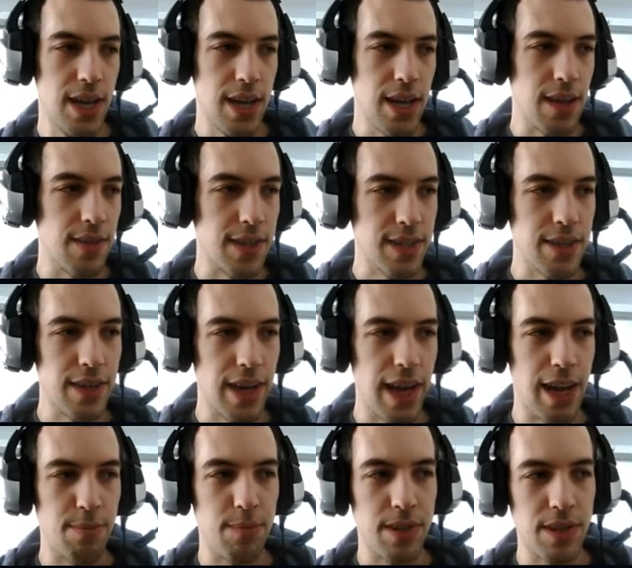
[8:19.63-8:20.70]
And that's going to
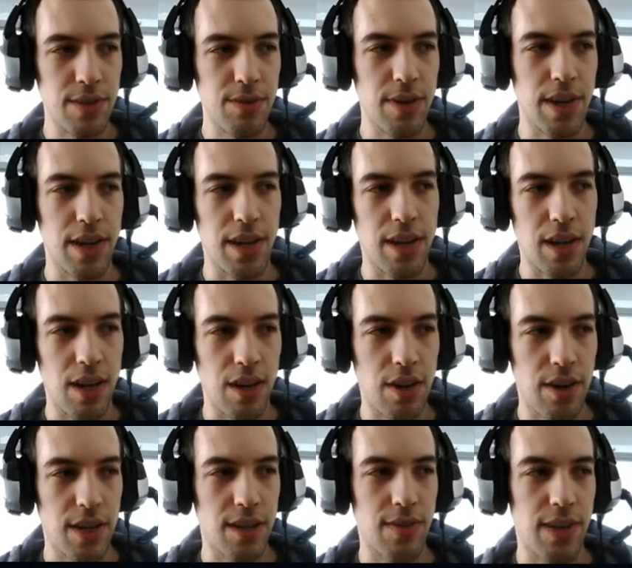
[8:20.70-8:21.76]
help you a
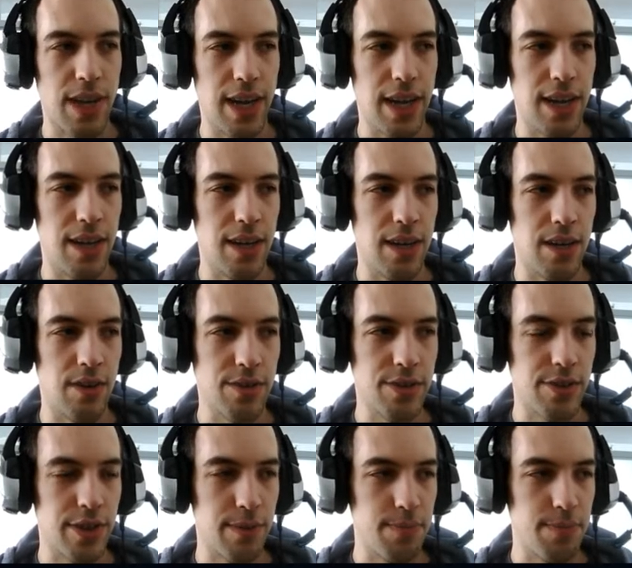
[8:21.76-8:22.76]
lot in the long term.